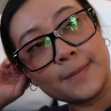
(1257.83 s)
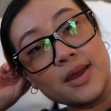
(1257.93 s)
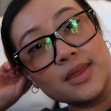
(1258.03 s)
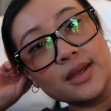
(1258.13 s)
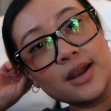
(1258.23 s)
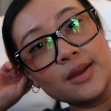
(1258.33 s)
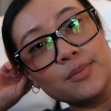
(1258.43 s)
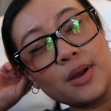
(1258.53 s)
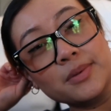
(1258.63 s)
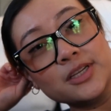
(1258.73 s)
And then
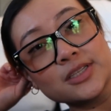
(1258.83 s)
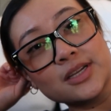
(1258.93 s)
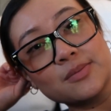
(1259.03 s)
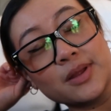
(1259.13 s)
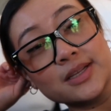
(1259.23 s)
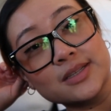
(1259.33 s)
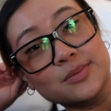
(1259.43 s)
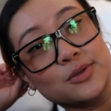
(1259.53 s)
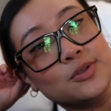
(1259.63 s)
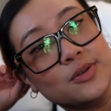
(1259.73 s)
I'm probably just going to play some
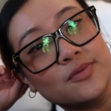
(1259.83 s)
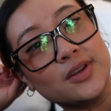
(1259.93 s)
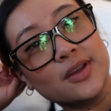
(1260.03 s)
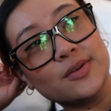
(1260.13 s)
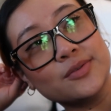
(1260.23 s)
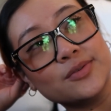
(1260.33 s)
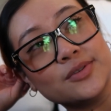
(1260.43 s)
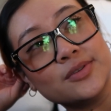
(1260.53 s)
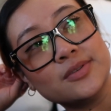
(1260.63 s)
YouTube videos